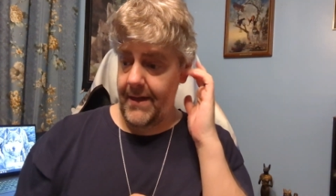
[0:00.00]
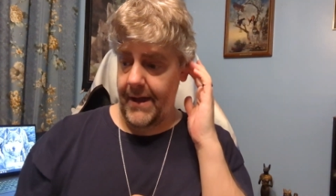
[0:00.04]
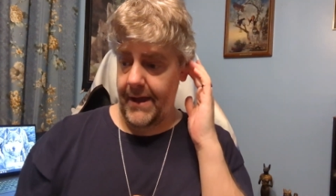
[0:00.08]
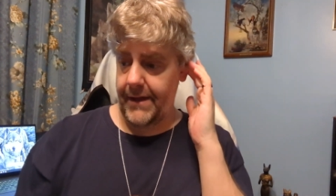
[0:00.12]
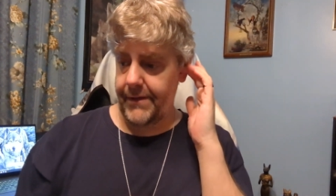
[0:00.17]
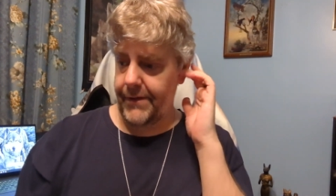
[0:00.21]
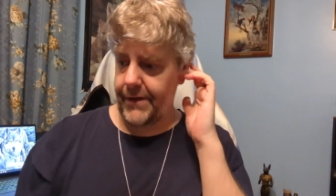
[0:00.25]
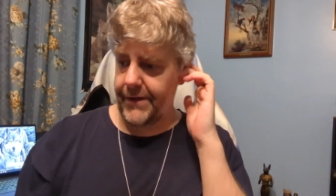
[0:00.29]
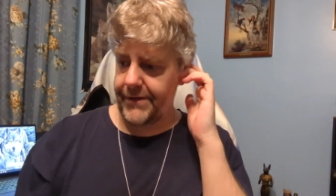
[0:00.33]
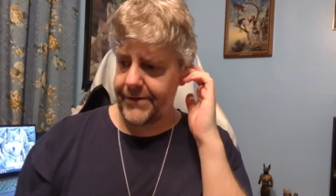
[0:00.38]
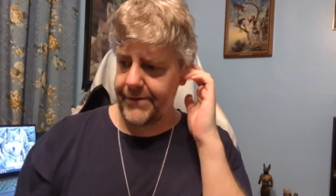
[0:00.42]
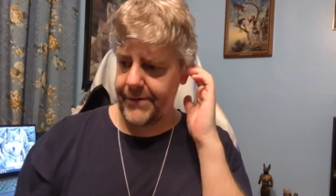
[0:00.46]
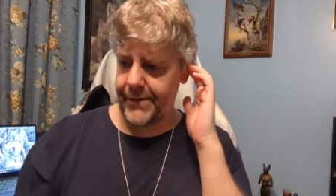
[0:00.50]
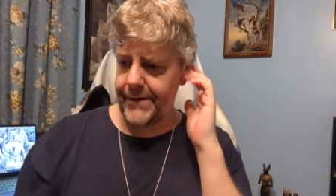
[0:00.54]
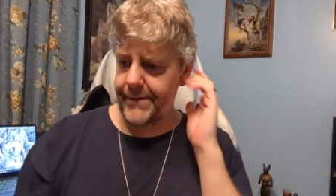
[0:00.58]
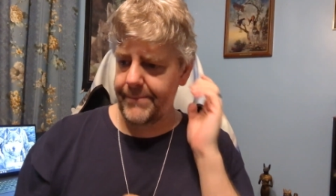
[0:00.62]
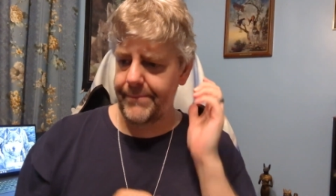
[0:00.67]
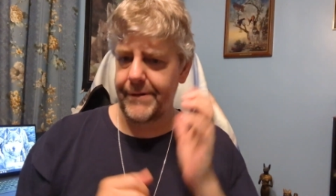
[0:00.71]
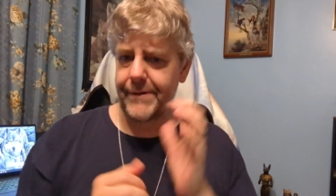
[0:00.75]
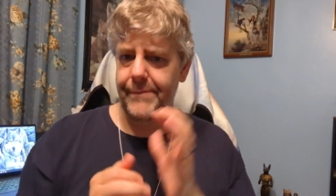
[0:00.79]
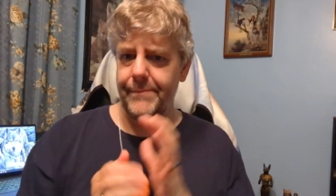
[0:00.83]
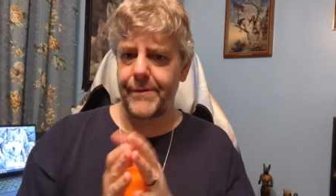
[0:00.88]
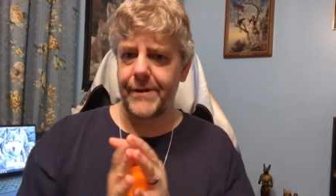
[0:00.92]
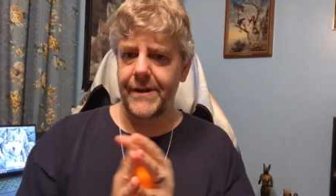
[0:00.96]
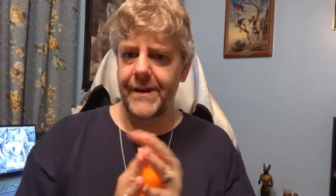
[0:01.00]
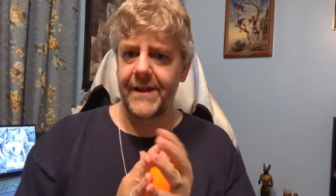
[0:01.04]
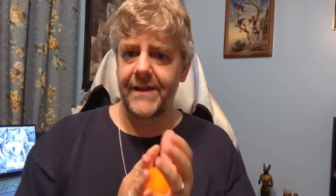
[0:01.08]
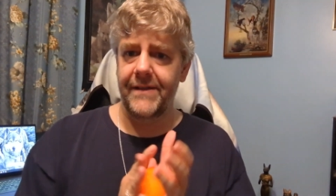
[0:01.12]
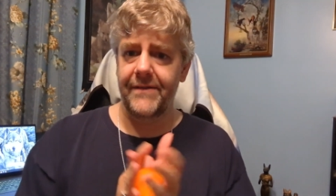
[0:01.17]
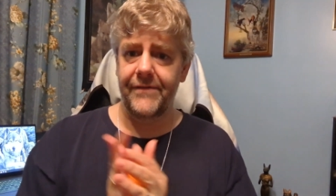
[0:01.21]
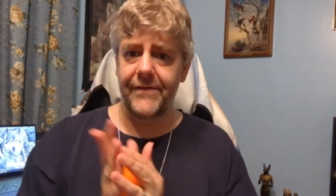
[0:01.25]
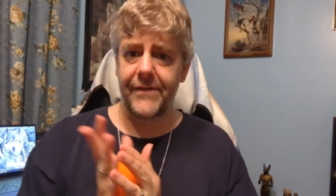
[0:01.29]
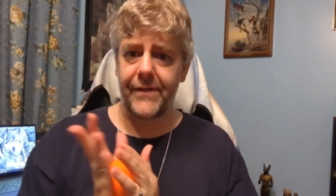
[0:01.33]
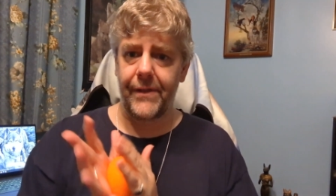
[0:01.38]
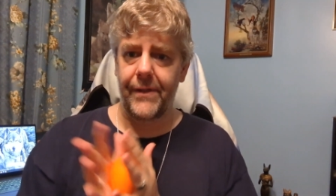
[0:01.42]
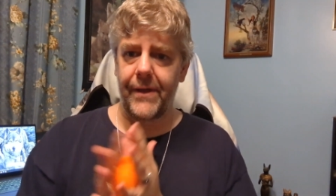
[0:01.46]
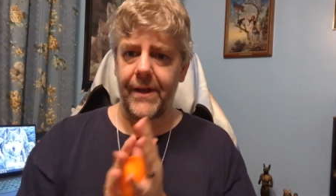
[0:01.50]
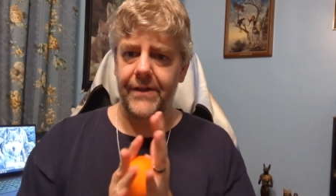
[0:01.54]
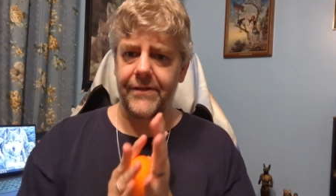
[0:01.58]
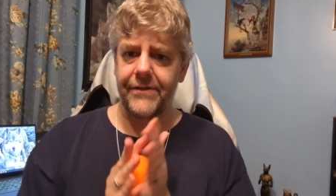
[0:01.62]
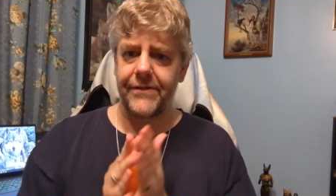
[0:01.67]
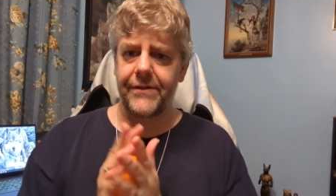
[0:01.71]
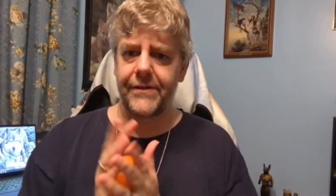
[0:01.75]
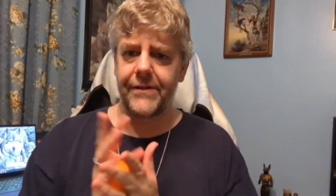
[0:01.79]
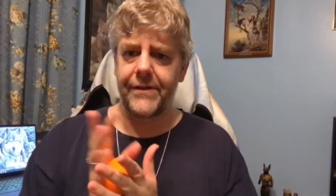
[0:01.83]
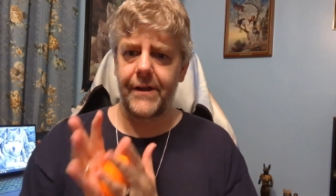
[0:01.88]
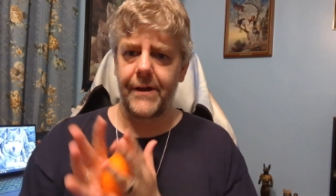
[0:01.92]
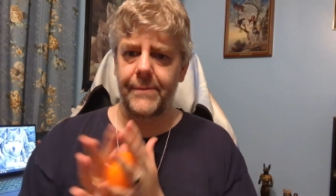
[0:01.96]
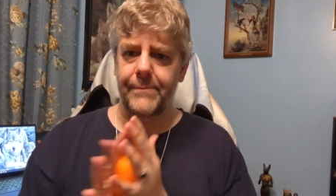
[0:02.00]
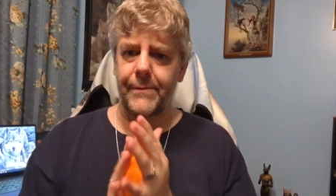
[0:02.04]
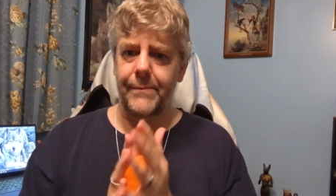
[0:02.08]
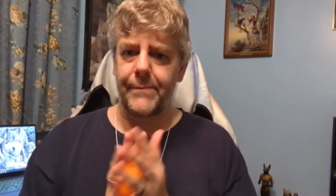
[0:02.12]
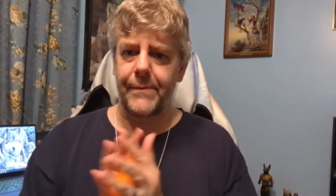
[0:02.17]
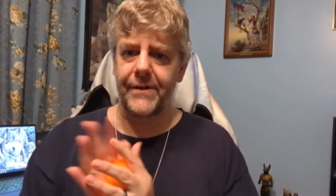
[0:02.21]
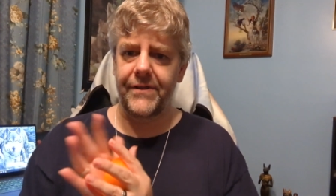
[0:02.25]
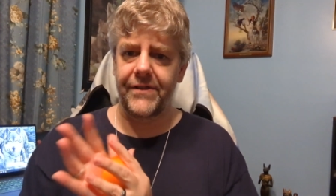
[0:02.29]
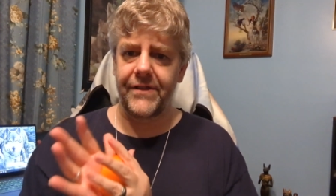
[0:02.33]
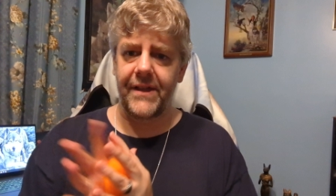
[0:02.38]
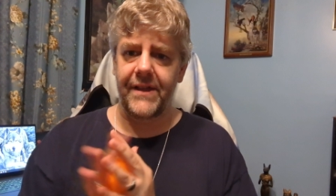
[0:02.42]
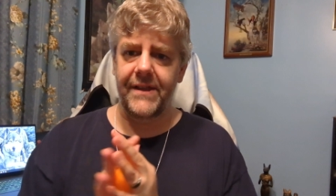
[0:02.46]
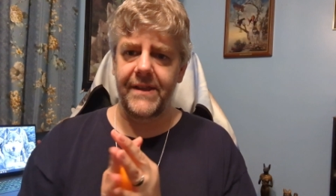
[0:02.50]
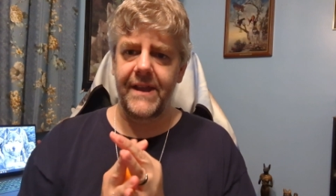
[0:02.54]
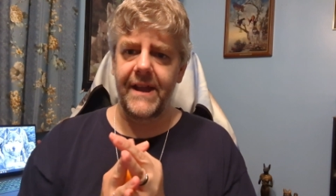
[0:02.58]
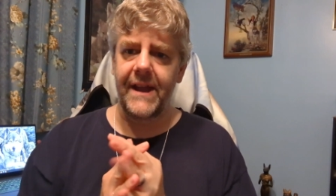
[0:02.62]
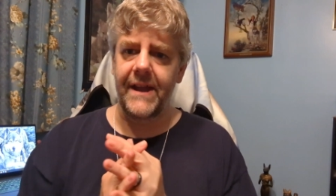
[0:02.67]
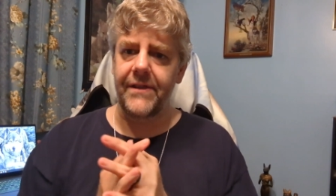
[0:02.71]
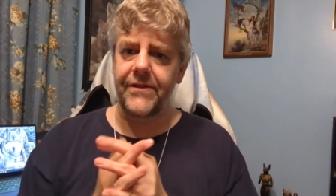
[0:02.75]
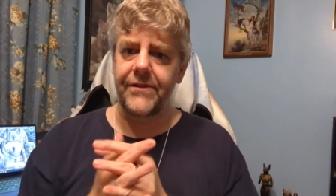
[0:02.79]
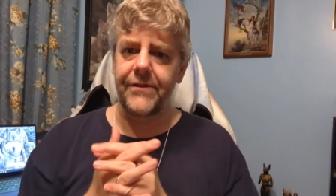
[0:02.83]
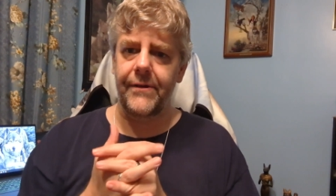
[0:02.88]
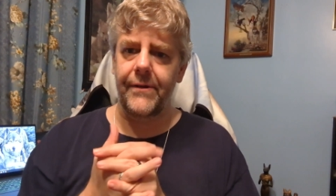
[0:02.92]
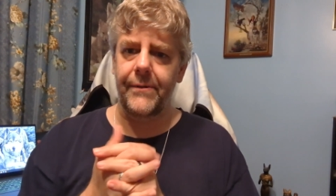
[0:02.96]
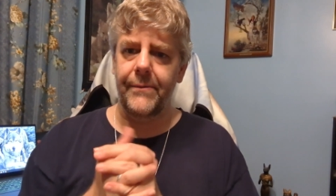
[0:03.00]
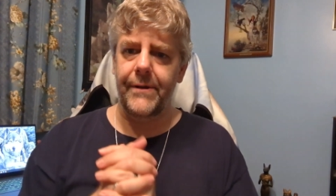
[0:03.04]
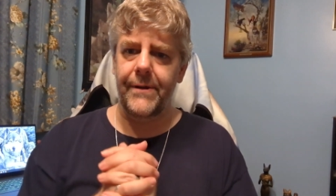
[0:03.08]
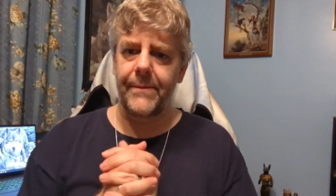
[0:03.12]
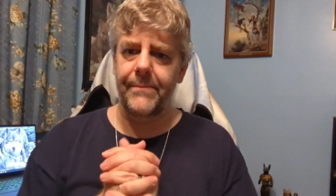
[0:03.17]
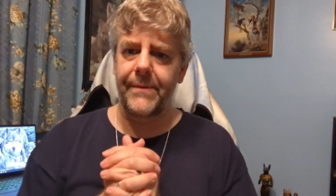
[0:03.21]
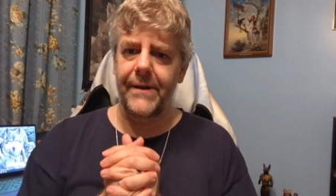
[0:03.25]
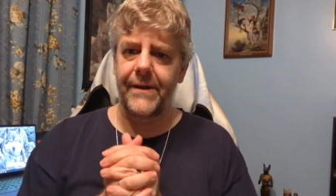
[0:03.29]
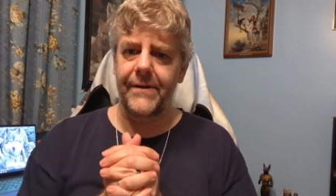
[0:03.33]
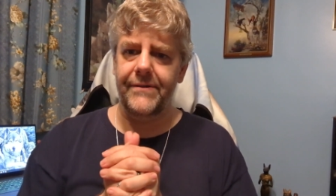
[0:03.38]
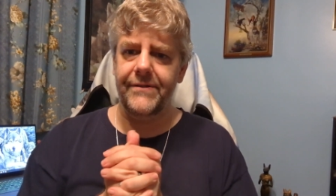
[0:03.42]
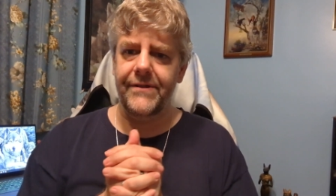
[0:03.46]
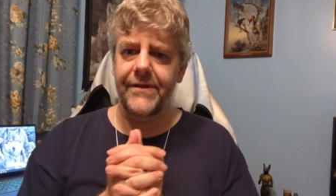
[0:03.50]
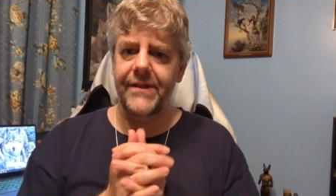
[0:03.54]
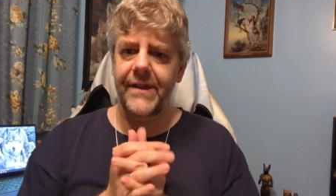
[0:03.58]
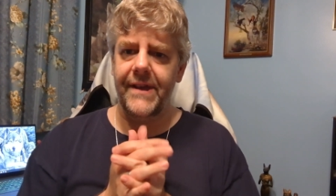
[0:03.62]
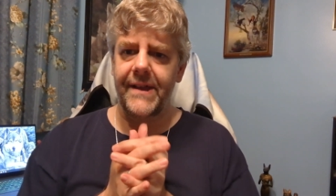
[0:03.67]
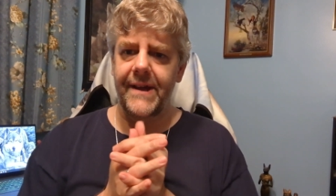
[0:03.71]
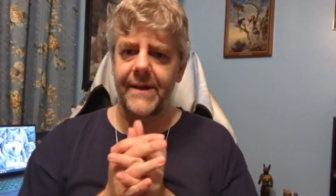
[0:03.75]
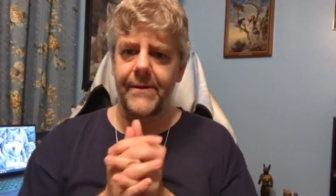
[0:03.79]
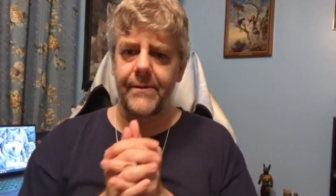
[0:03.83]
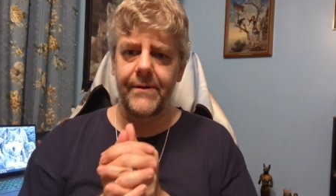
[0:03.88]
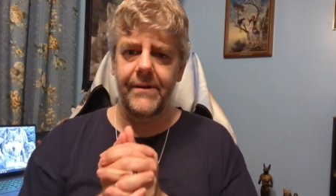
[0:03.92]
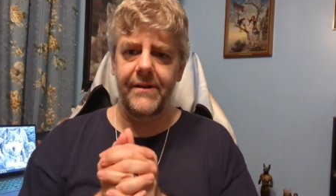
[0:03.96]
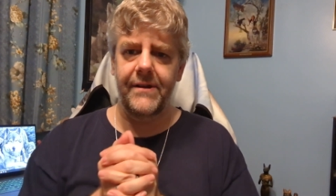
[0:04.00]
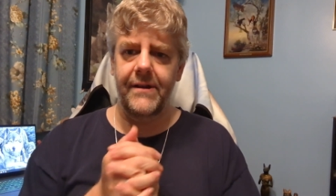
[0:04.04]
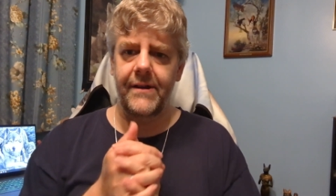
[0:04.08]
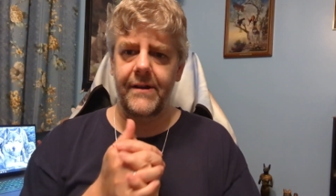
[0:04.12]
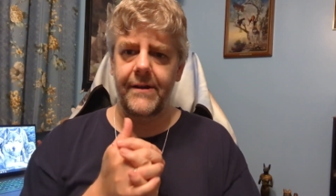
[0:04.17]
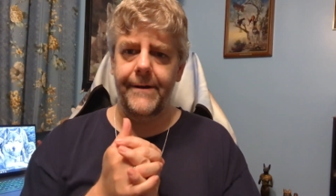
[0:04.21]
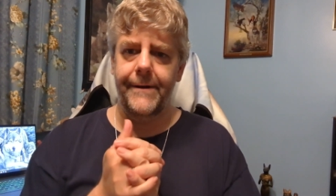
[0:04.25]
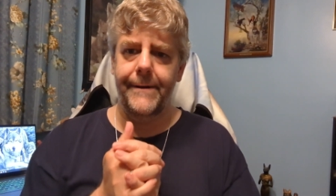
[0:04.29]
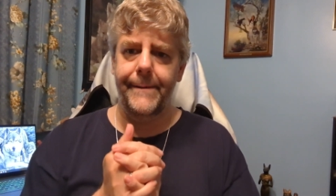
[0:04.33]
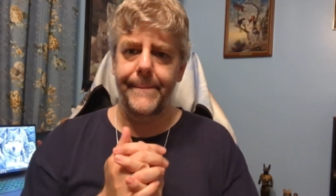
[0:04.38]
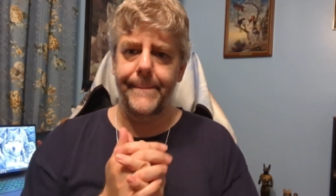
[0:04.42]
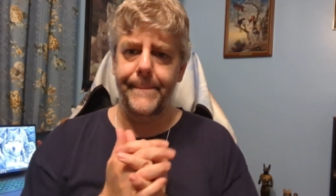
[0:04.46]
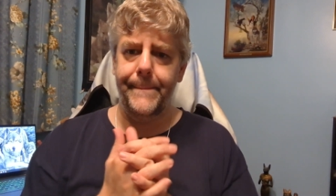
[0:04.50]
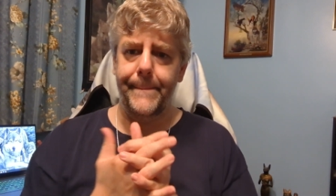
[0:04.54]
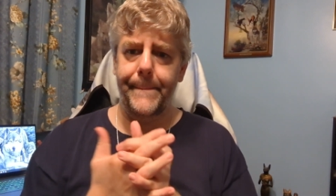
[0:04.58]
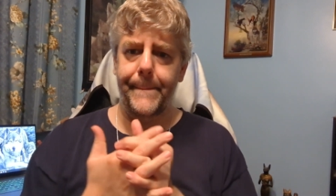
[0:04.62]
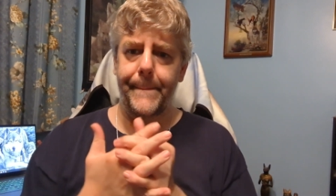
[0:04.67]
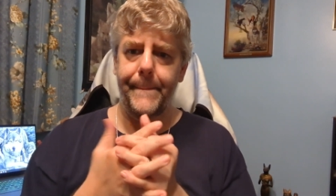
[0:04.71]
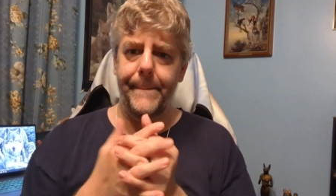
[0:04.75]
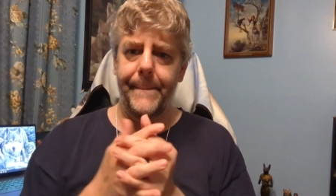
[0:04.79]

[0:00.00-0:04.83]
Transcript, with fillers: I lost quite a bit of money for the last couple months on that, so I want to balance that out. Um,